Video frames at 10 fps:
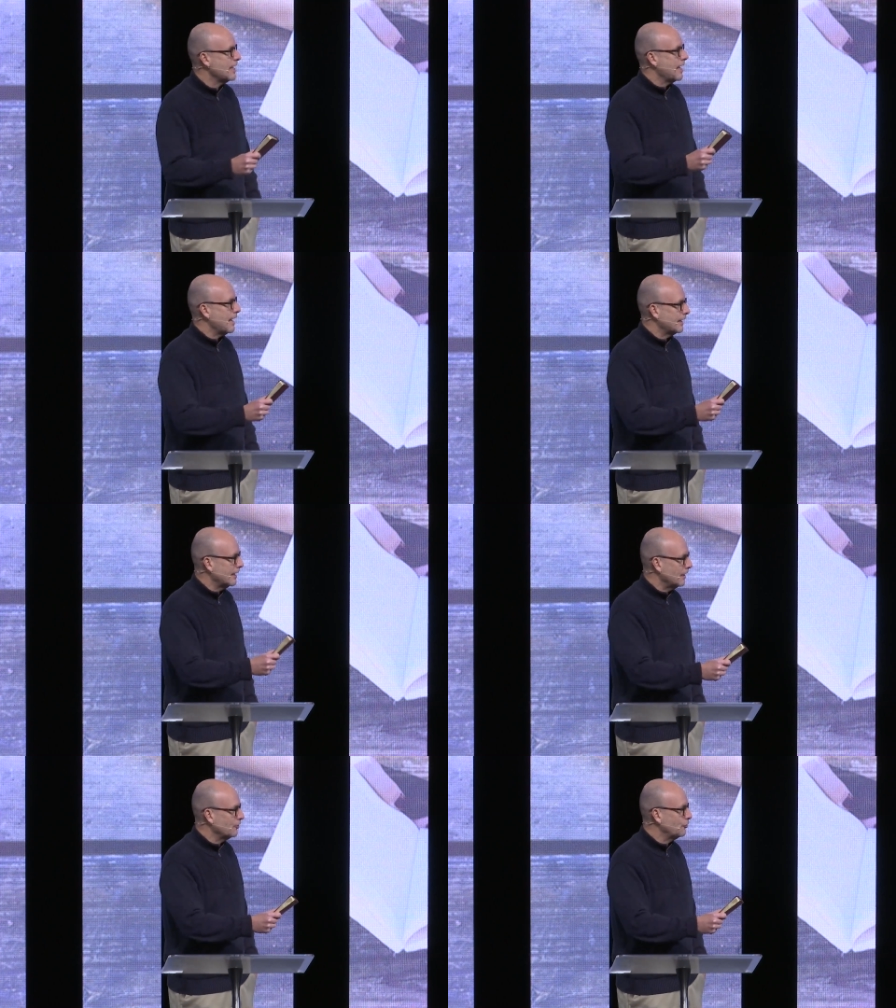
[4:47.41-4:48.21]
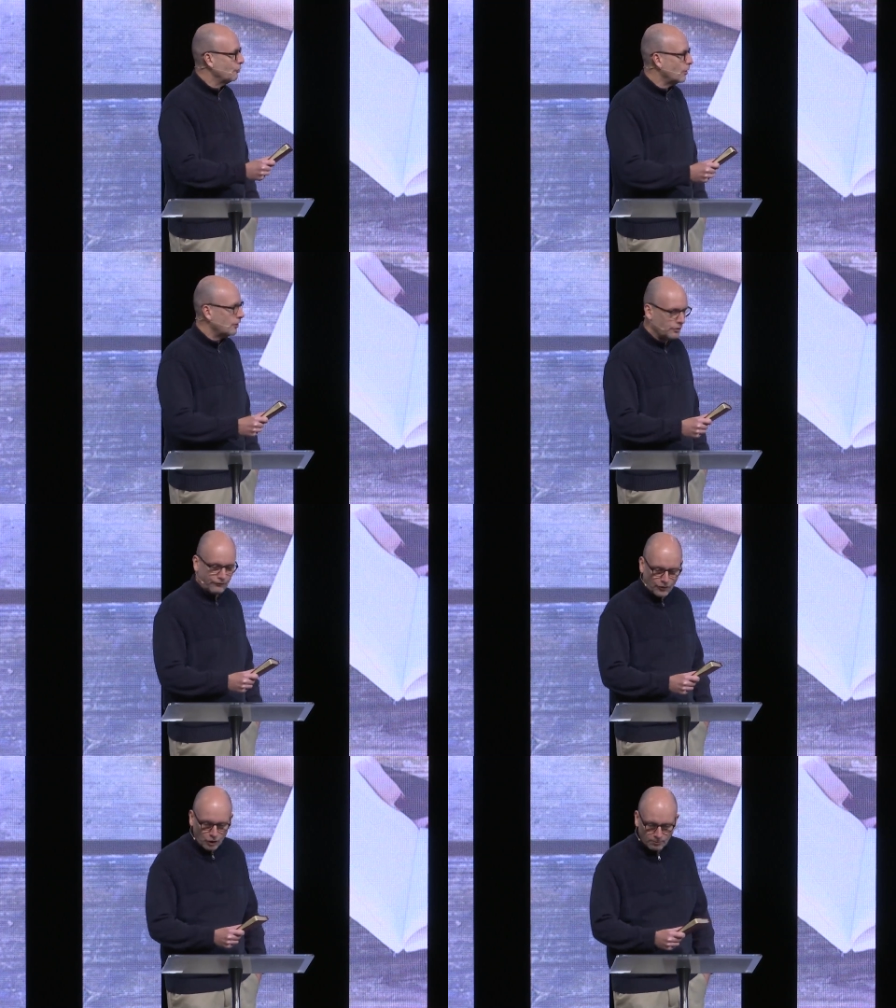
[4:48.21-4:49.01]
and into our
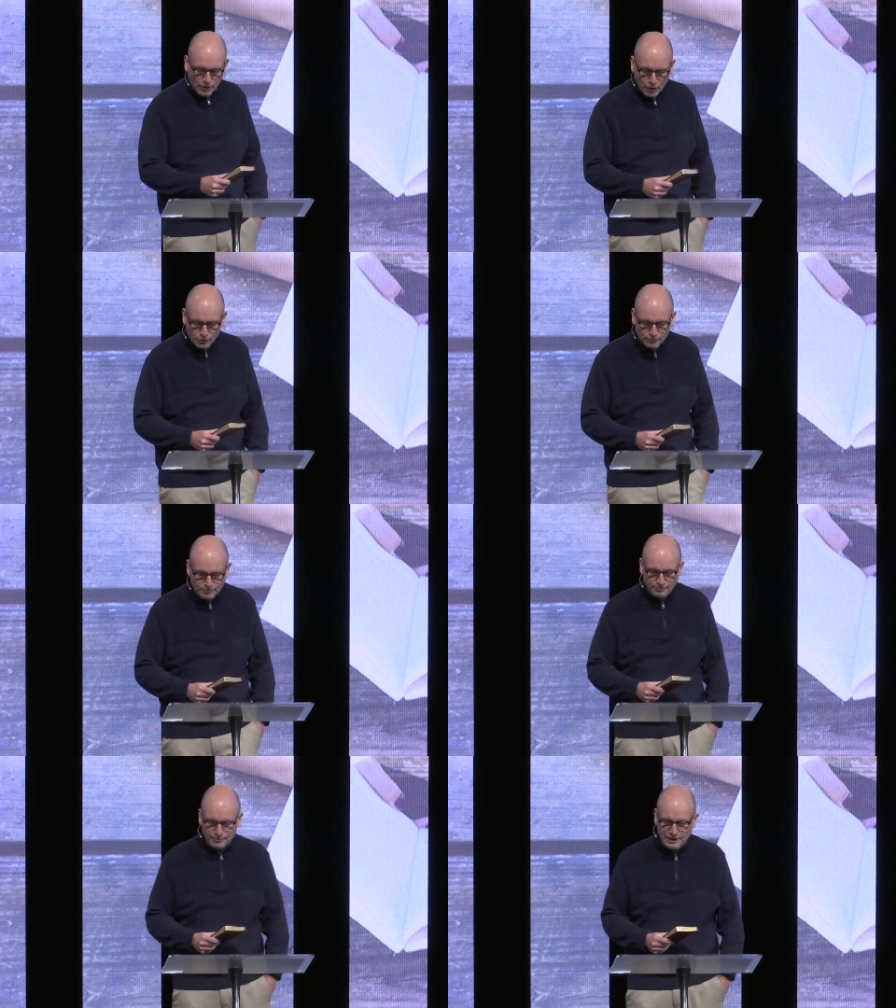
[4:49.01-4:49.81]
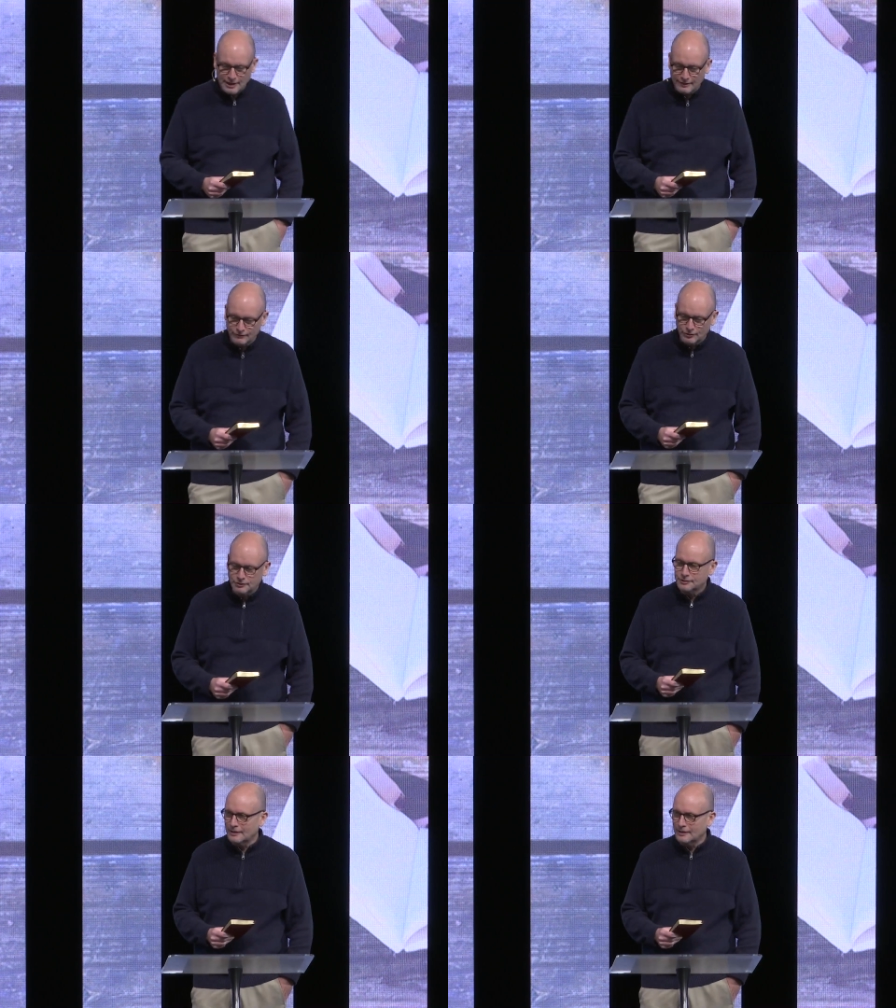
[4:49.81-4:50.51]
default mode behaviors.